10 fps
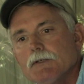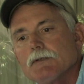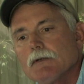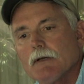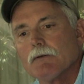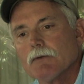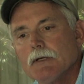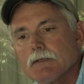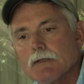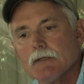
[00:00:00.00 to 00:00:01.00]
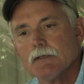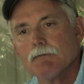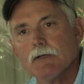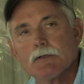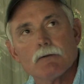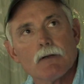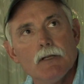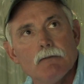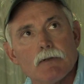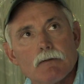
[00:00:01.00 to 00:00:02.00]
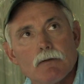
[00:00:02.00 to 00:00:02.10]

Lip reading: is another reason these fish are leaving.